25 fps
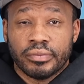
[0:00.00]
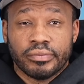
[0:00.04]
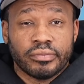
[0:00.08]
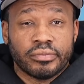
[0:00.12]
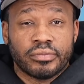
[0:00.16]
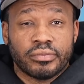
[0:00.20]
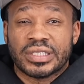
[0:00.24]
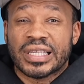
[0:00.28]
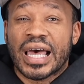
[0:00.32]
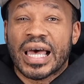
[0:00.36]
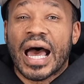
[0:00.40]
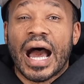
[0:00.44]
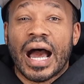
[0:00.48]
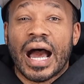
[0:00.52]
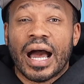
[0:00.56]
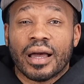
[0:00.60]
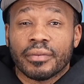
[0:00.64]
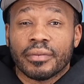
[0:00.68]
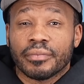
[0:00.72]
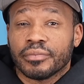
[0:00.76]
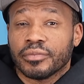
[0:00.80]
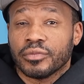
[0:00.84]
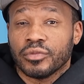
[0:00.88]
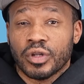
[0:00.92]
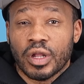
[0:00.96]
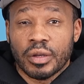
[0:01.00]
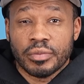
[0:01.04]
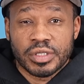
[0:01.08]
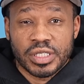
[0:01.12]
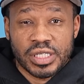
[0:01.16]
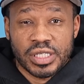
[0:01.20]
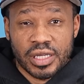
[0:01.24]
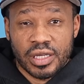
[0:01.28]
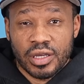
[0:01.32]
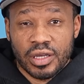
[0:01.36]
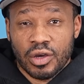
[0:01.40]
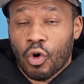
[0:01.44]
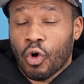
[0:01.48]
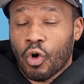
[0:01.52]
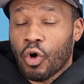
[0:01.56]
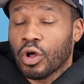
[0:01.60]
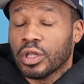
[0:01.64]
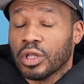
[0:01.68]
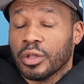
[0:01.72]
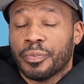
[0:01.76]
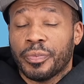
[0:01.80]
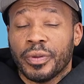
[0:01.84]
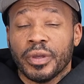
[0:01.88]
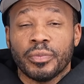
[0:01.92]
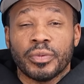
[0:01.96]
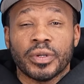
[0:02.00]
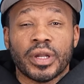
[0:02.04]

time, you know what I'm saying? All the people